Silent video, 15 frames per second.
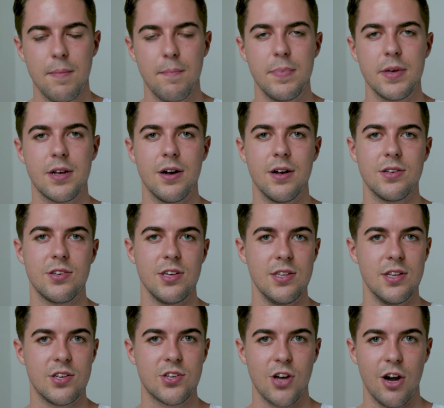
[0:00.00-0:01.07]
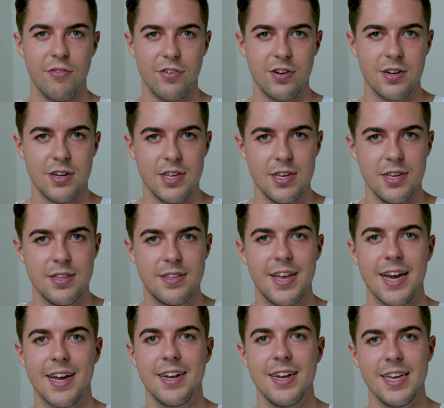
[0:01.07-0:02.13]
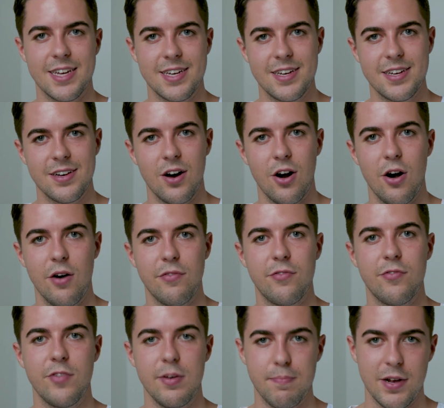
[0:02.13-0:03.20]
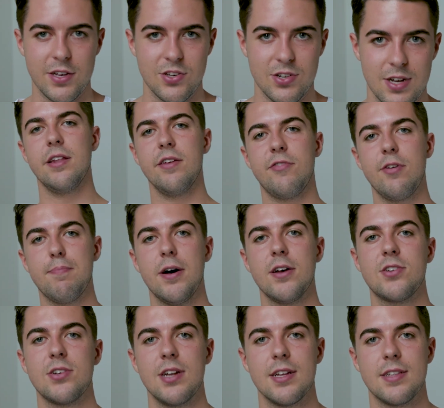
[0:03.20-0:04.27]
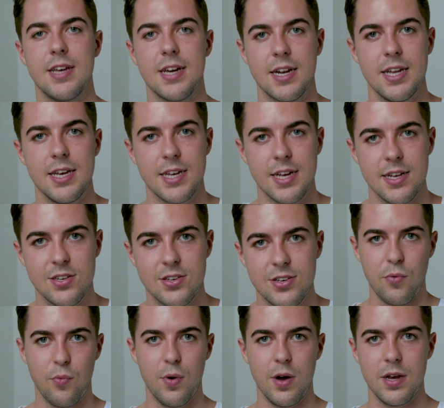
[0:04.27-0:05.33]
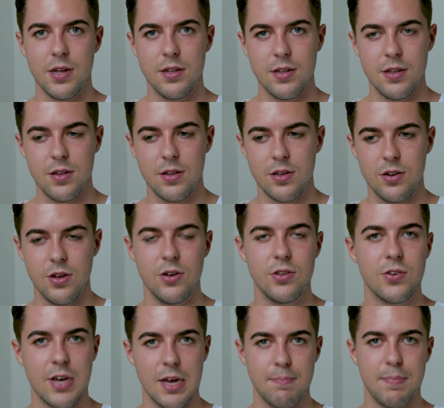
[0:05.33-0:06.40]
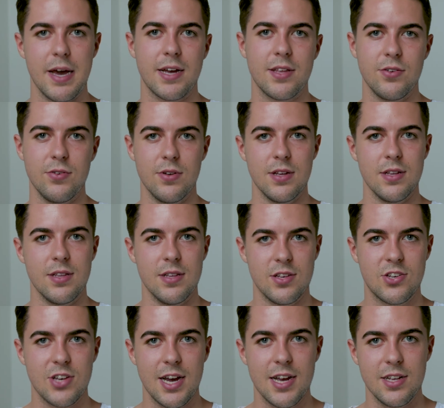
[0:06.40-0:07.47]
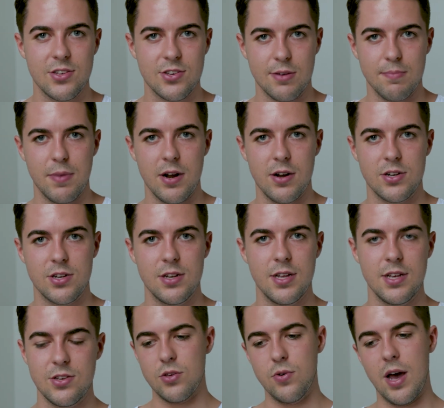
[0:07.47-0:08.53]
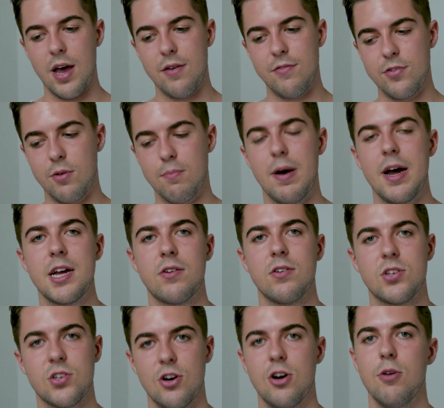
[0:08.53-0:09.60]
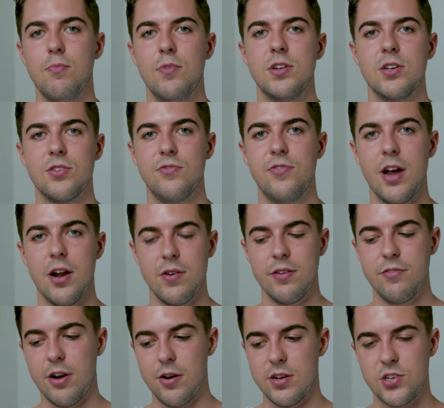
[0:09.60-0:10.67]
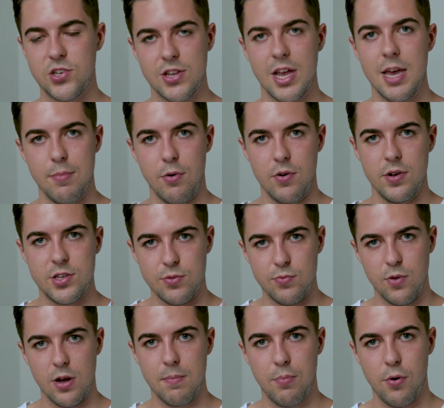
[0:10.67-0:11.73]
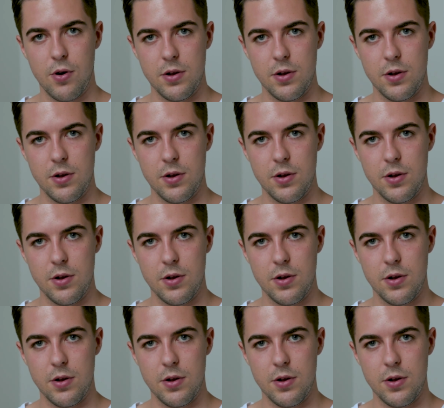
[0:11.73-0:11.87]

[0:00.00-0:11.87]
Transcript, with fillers: because he discovered the technique of vipassana. The vipassana technique is when, you know, to get back to the, the science comparison, is you have your microscope, which is very, very stable, it's in one